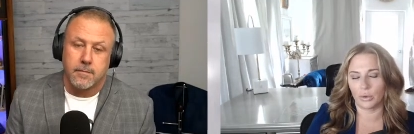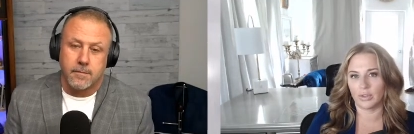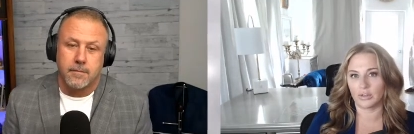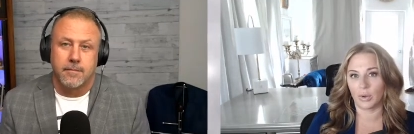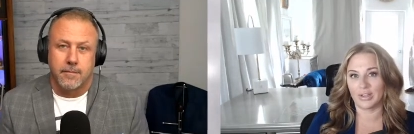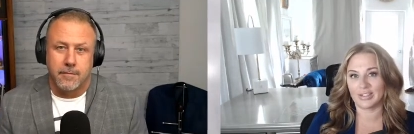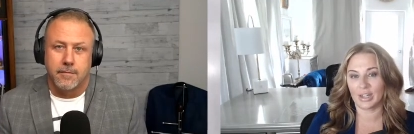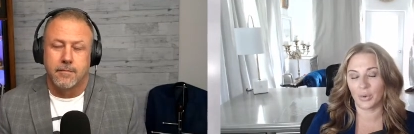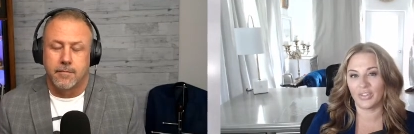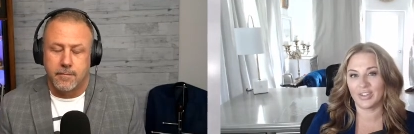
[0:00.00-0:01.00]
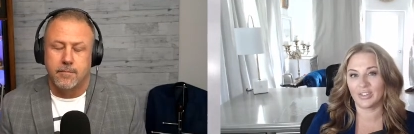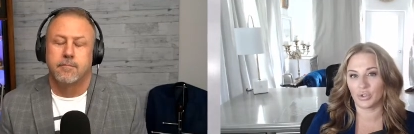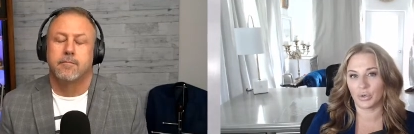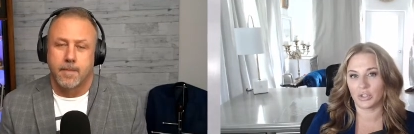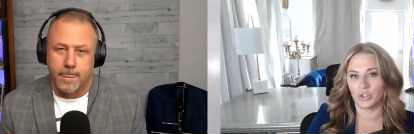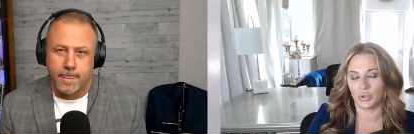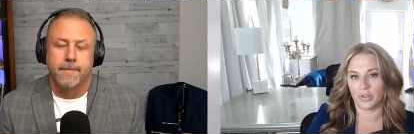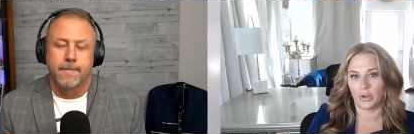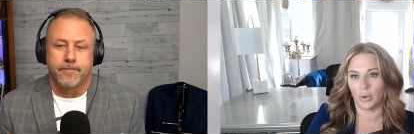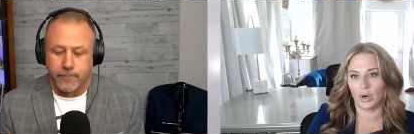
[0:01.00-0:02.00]
Speaker 1: that's going to stick with us and truly enjoy
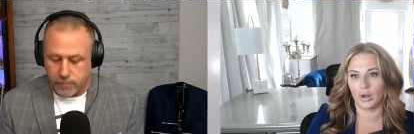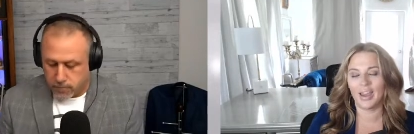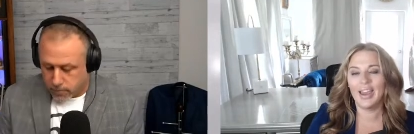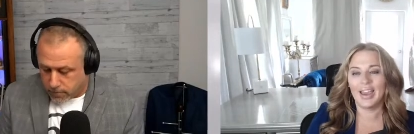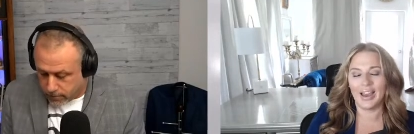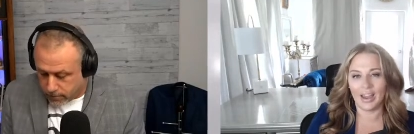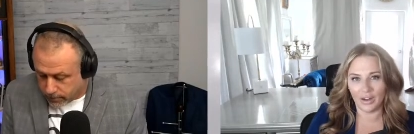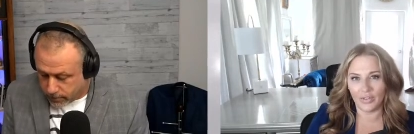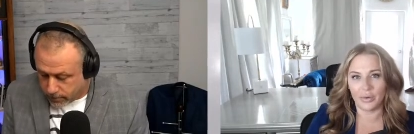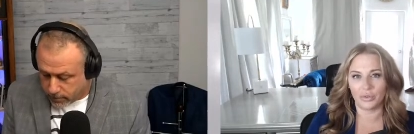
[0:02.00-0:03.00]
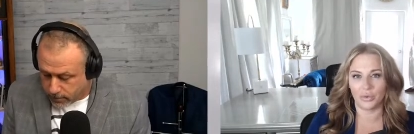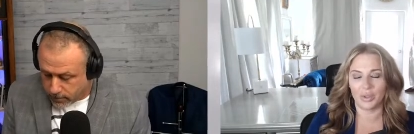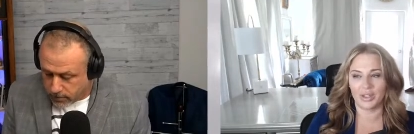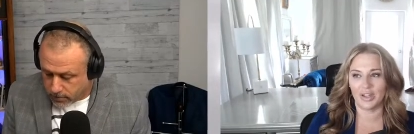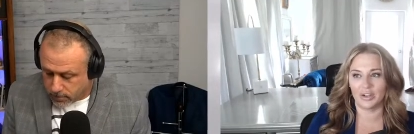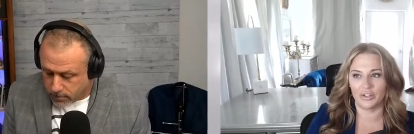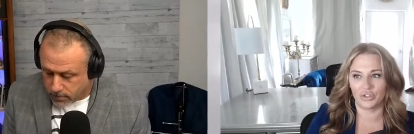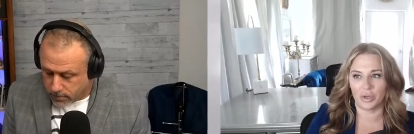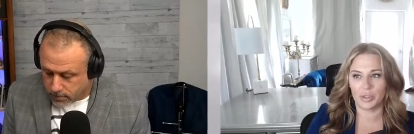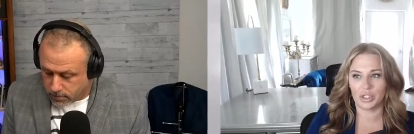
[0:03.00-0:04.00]
their work. I know that was a really long
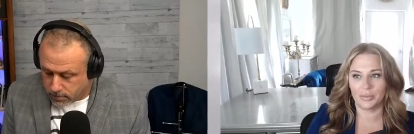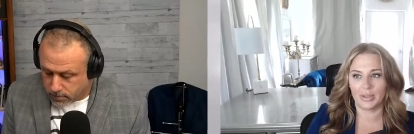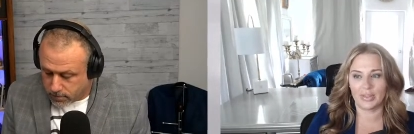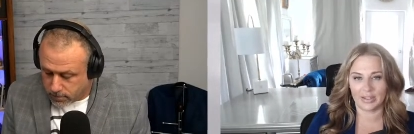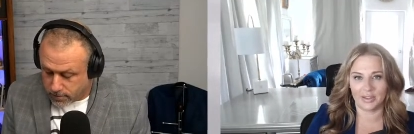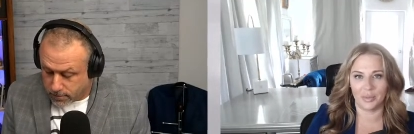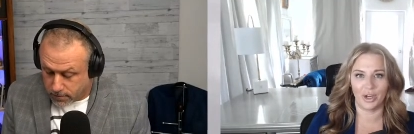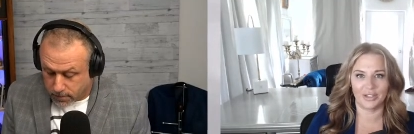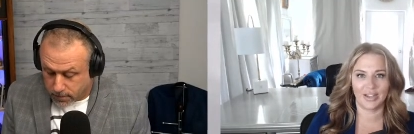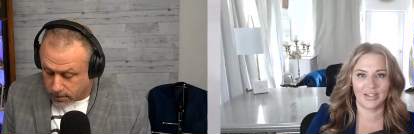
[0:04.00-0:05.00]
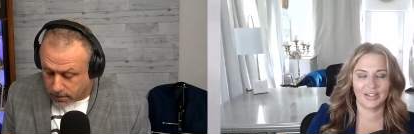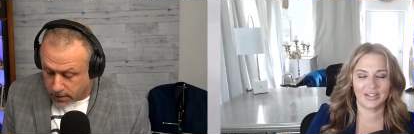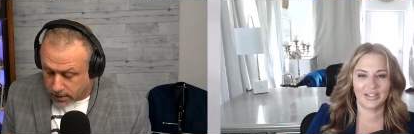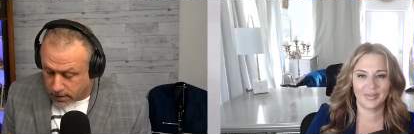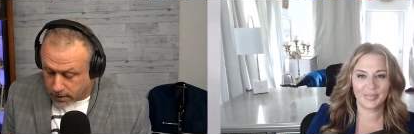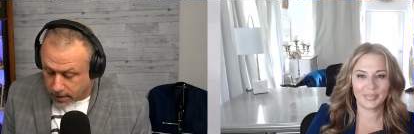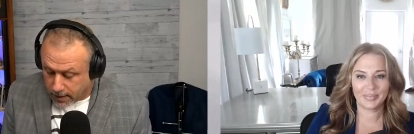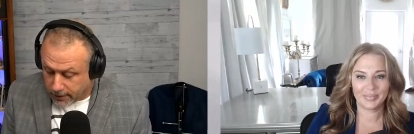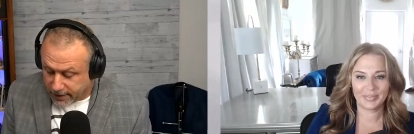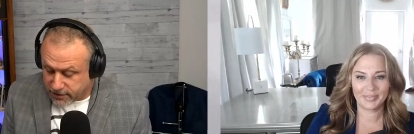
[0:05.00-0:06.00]
description, but that's the process.
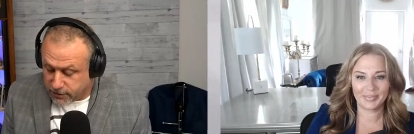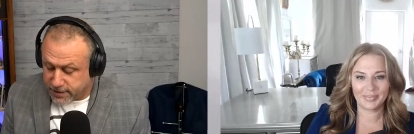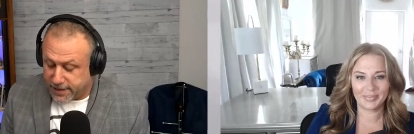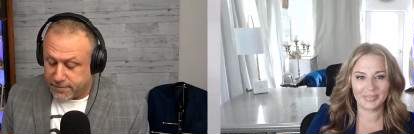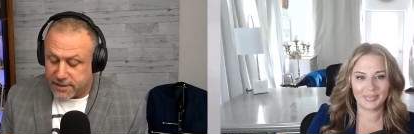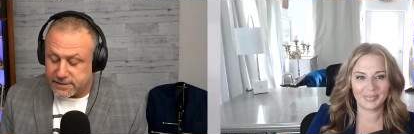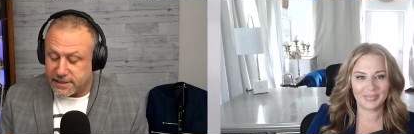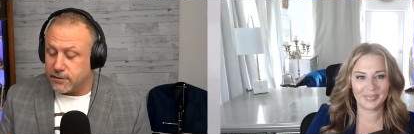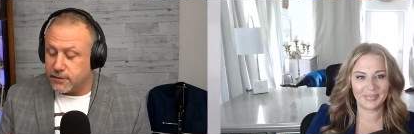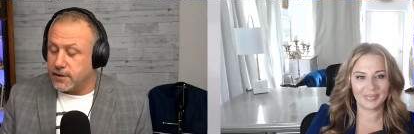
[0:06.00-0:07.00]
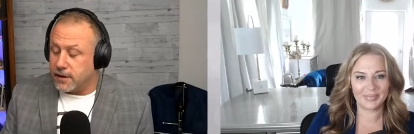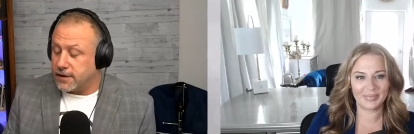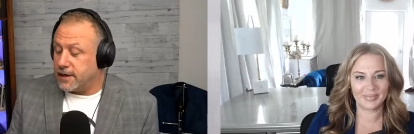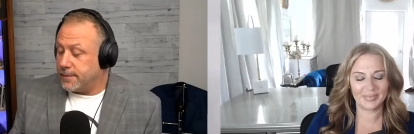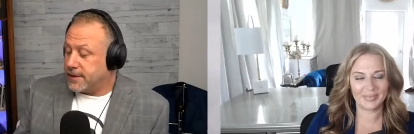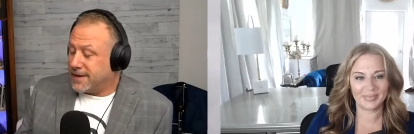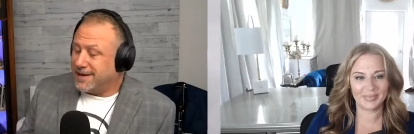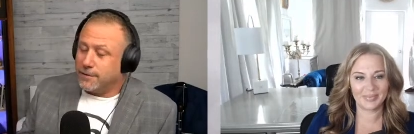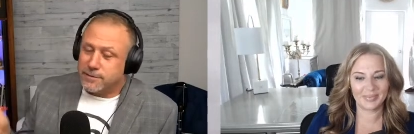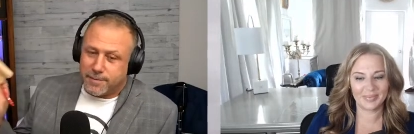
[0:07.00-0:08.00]
Speaker 2: That's okay because as you're talking, I make I always
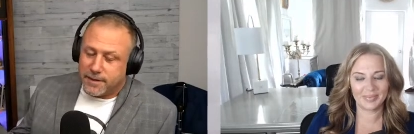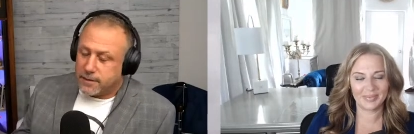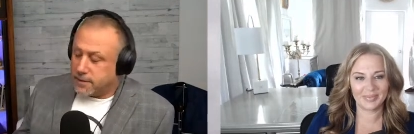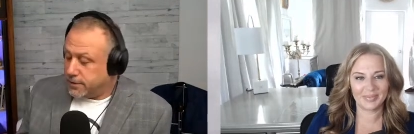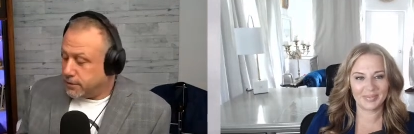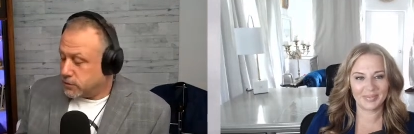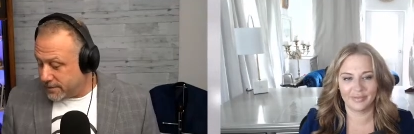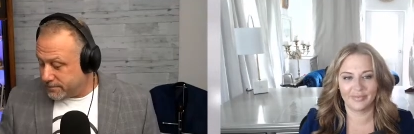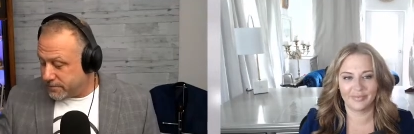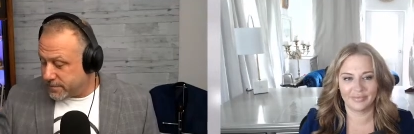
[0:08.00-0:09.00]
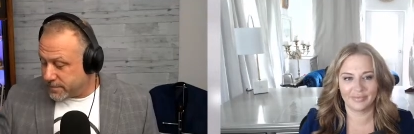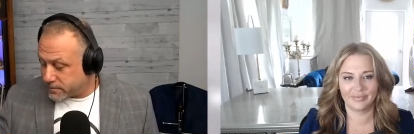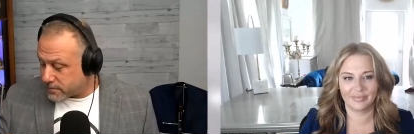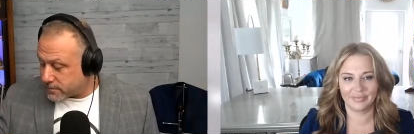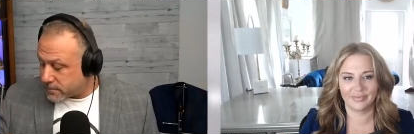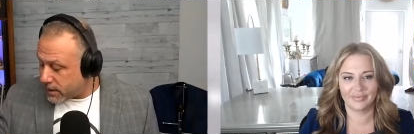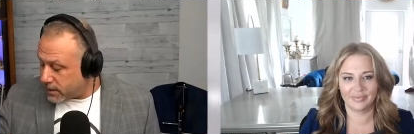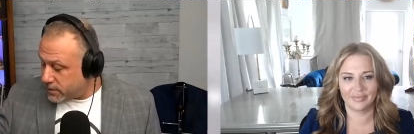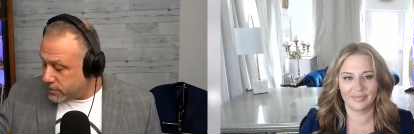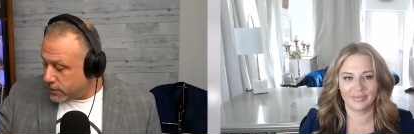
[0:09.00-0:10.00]
make a lot of notes, but
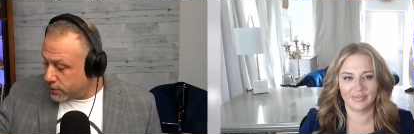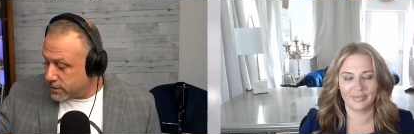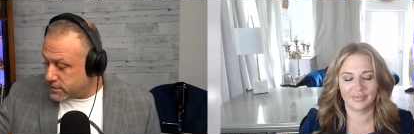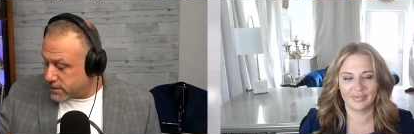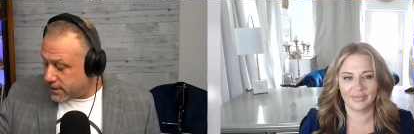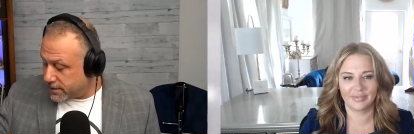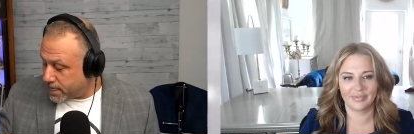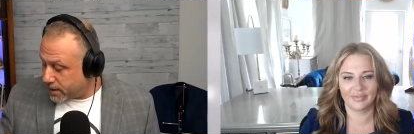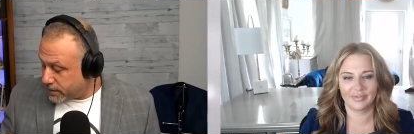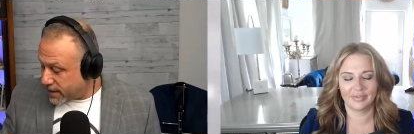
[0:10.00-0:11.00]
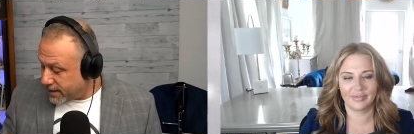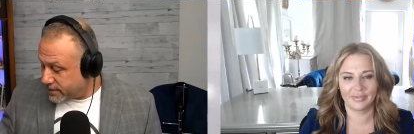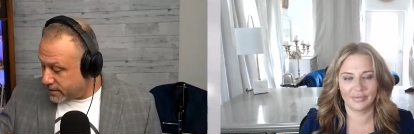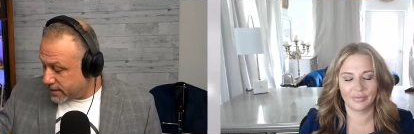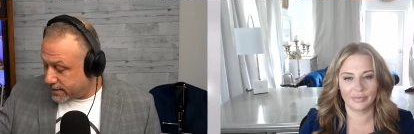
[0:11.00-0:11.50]
so there's a, a lot to, that you're